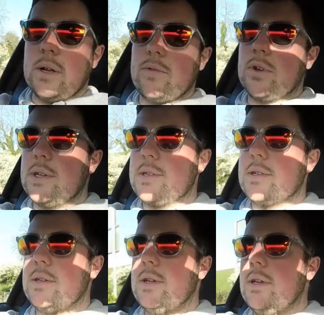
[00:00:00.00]
whatever it
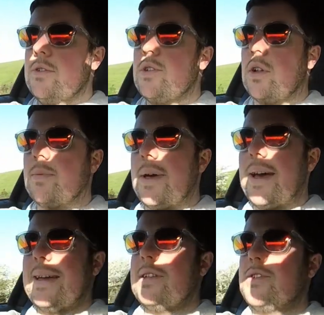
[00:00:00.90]
is. Just looked a bit
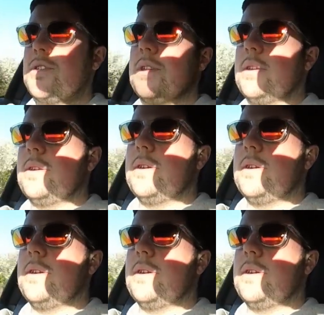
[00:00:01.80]
aged,